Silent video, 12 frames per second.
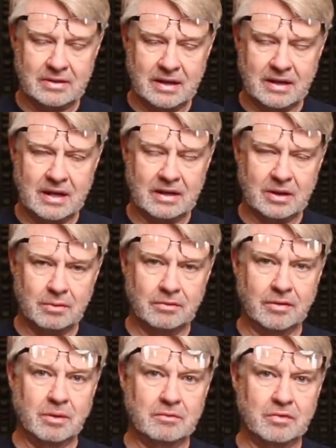that kind of
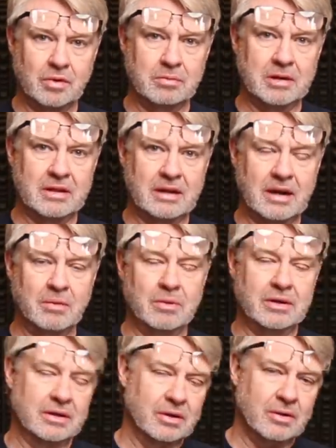confirmed for me that I
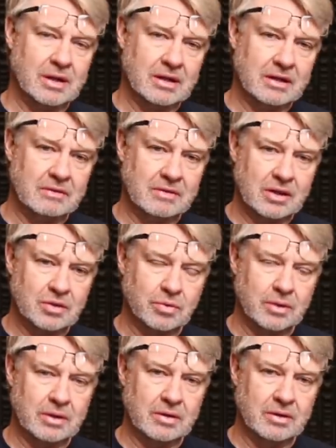wanted to go ahead and leave that
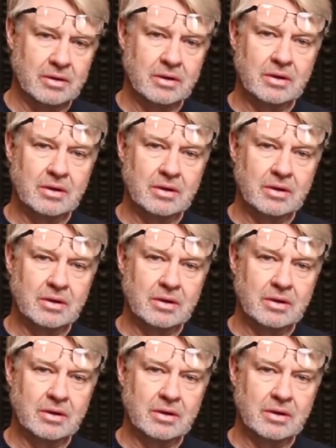tweeter